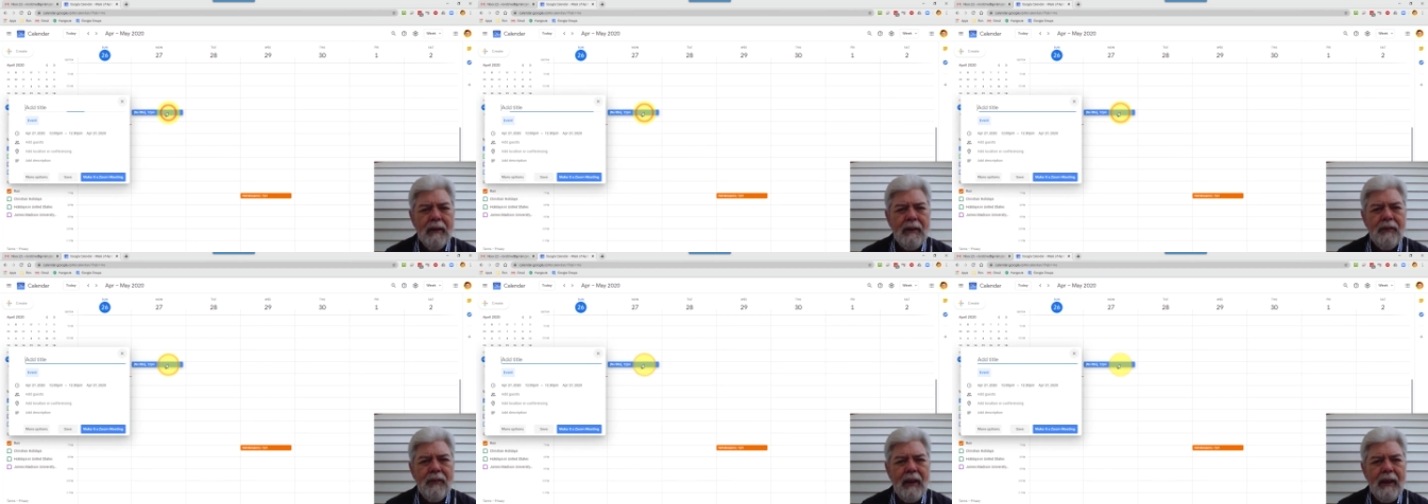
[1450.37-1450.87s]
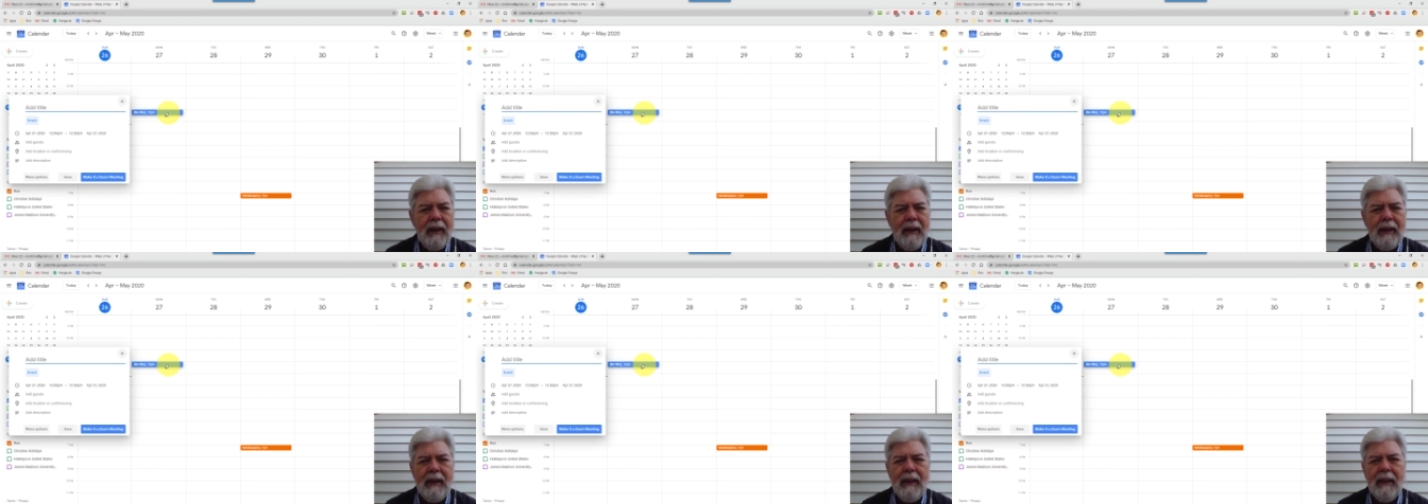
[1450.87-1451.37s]
Let's
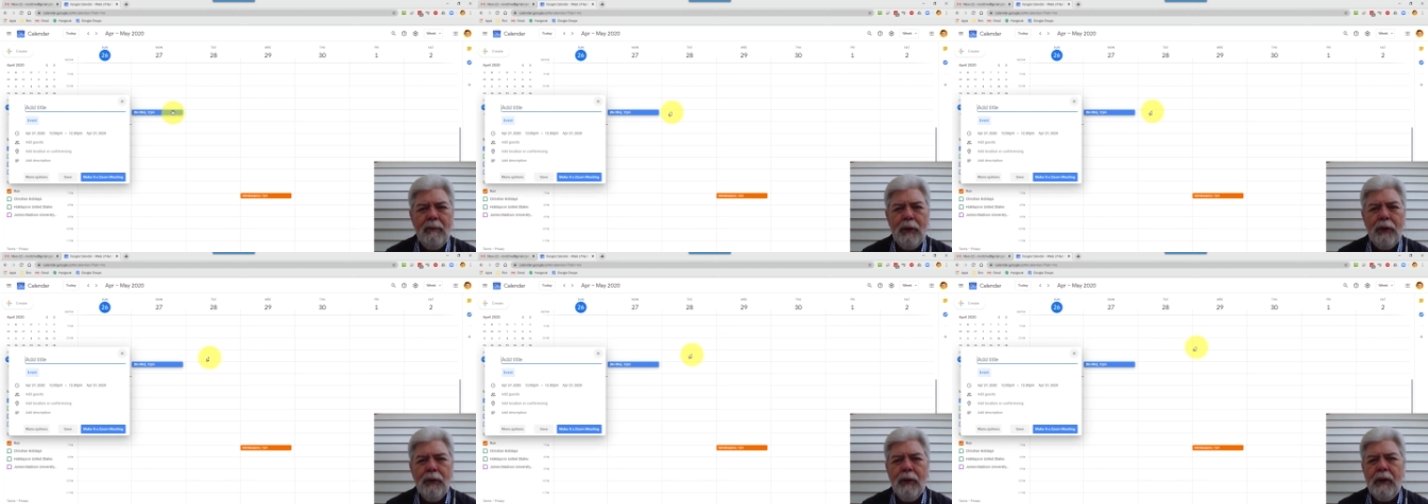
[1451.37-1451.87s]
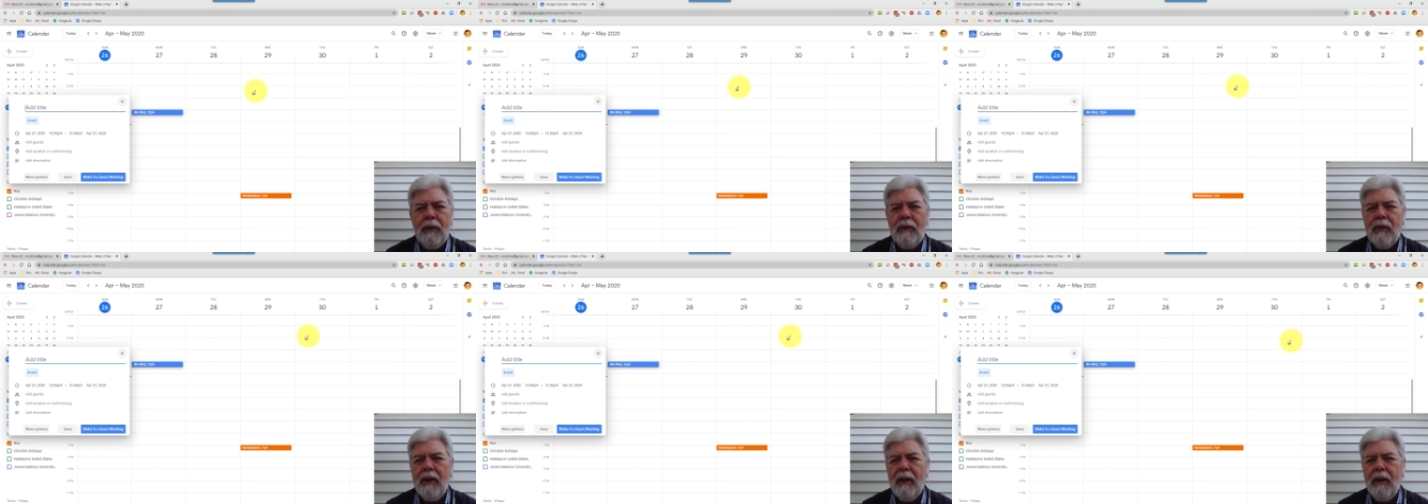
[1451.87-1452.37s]
say I'm going to do it
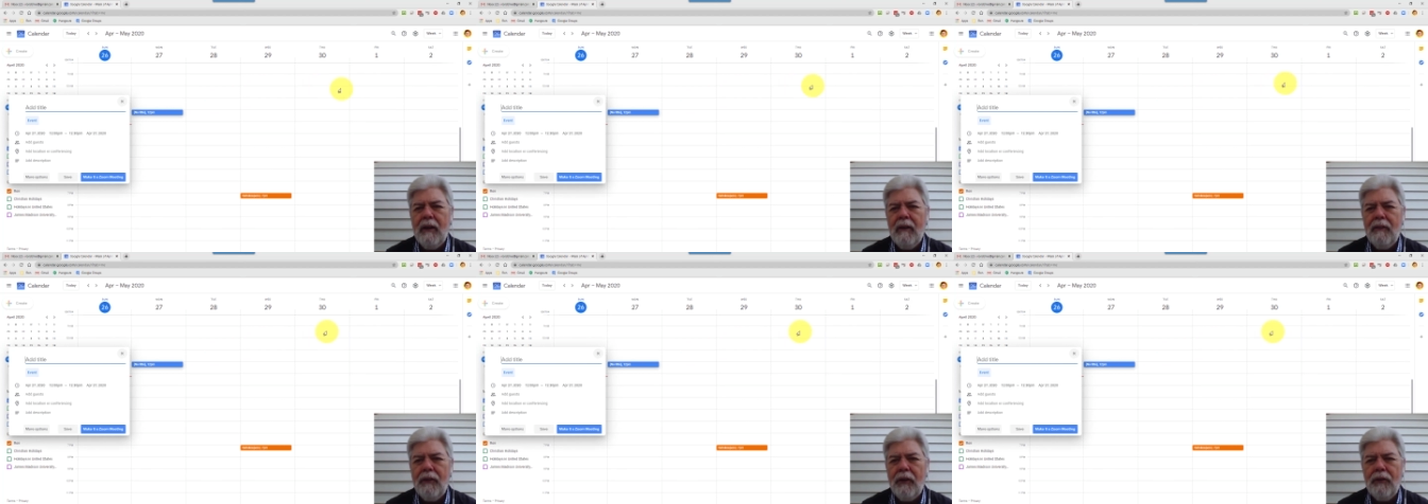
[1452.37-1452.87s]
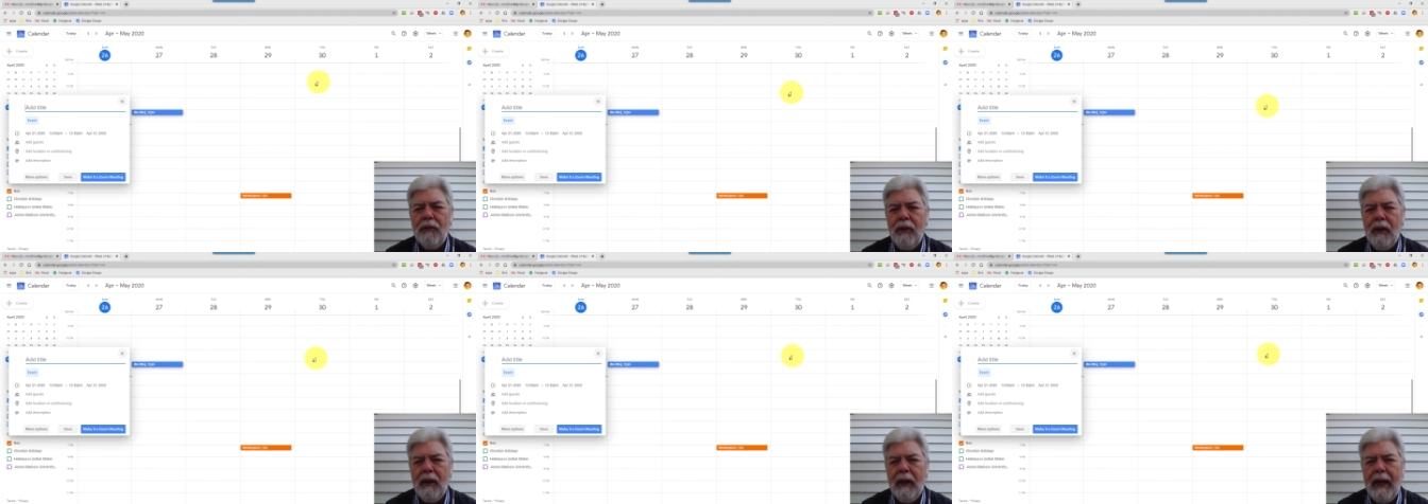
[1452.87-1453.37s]

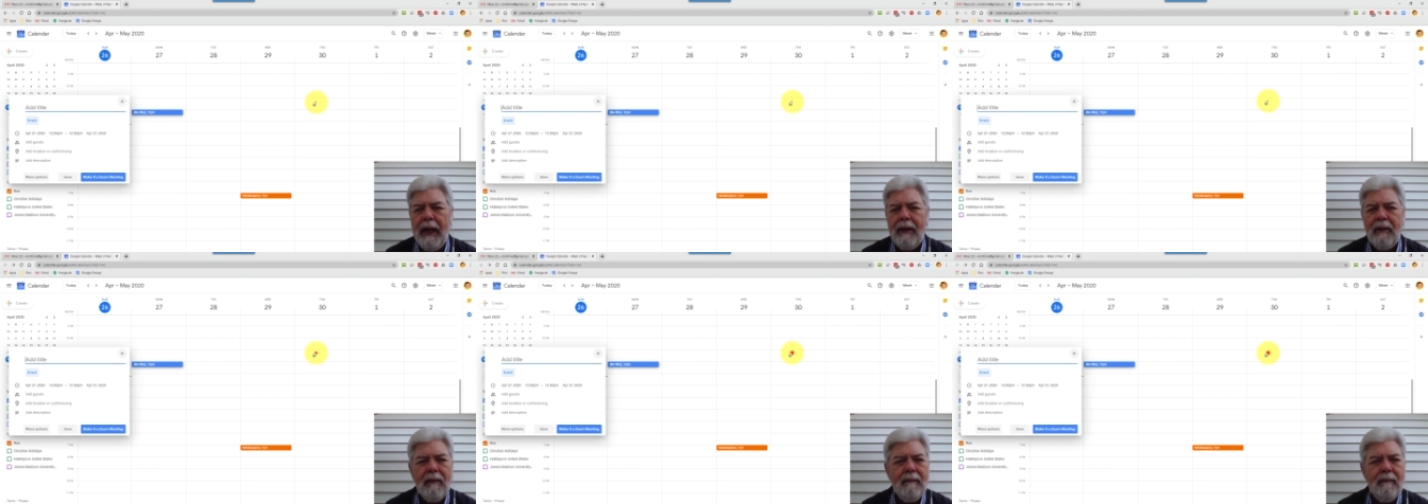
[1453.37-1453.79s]
Thursday at